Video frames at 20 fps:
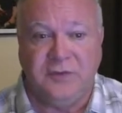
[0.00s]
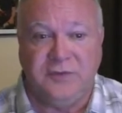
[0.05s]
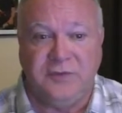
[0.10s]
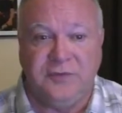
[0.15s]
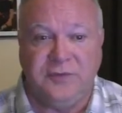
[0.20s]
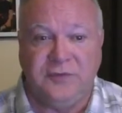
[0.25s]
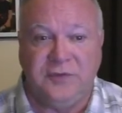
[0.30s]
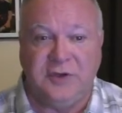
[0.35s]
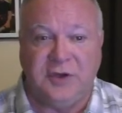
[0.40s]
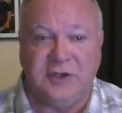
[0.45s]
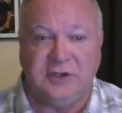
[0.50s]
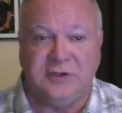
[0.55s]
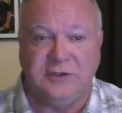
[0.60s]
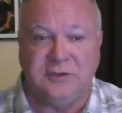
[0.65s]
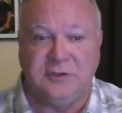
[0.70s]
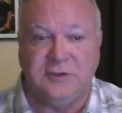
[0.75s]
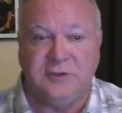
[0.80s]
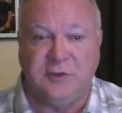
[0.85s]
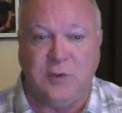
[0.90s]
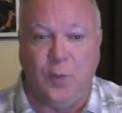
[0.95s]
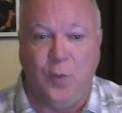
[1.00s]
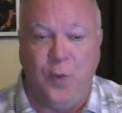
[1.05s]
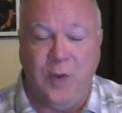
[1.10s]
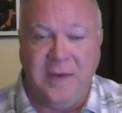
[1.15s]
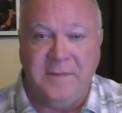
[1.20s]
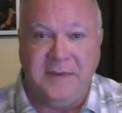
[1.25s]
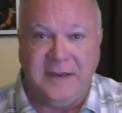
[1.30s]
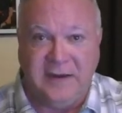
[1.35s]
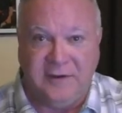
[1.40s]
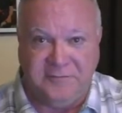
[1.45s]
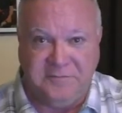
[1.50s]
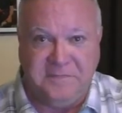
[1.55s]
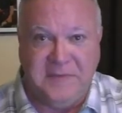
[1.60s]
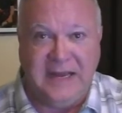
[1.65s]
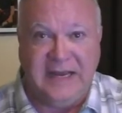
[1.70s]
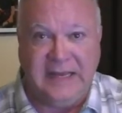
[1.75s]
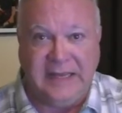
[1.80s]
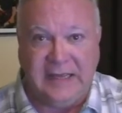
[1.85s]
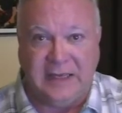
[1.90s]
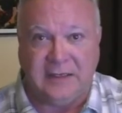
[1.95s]
The, the women of
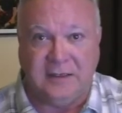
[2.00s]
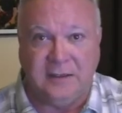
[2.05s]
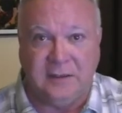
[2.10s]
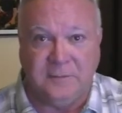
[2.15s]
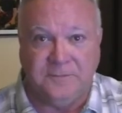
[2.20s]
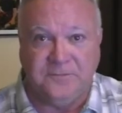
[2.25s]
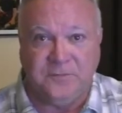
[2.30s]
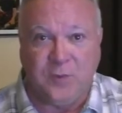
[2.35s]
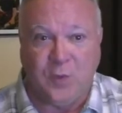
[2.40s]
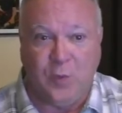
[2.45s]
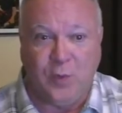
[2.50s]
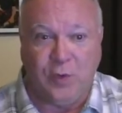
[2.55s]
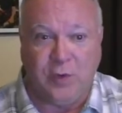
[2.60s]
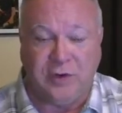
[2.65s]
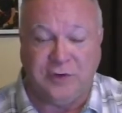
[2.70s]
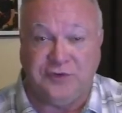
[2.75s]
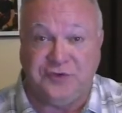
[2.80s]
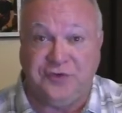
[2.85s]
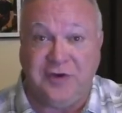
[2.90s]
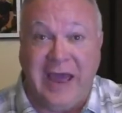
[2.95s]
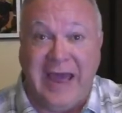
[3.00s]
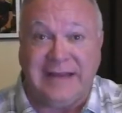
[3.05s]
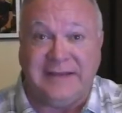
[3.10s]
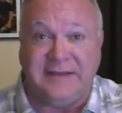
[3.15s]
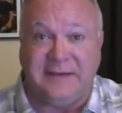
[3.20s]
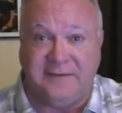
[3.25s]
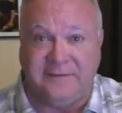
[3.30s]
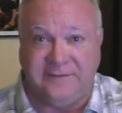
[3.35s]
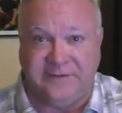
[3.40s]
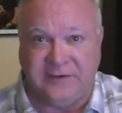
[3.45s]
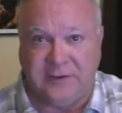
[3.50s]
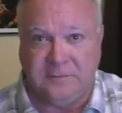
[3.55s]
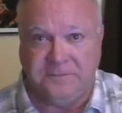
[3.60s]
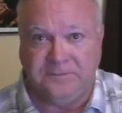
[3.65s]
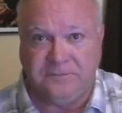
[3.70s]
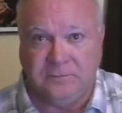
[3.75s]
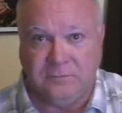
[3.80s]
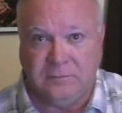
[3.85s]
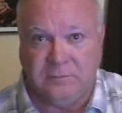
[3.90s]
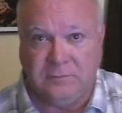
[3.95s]
Midian were attractive
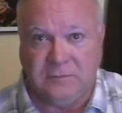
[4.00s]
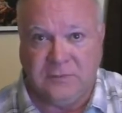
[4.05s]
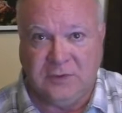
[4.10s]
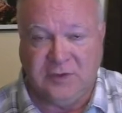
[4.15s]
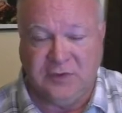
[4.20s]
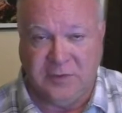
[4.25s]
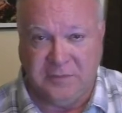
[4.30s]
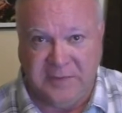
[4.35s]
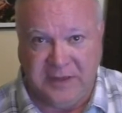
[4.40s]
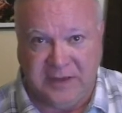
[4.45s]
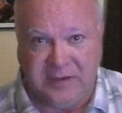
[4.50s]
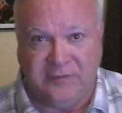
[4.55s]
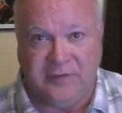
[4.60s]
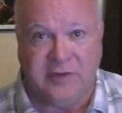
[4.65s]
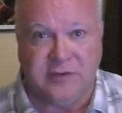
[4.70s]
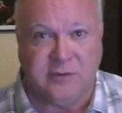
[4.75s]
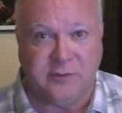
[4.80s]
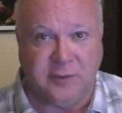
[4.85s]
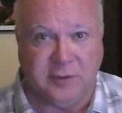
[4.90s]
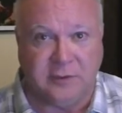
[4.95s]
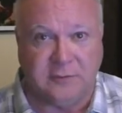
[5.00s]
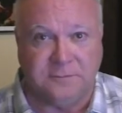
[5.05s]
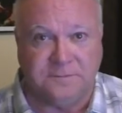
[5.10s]
to the men of Israel.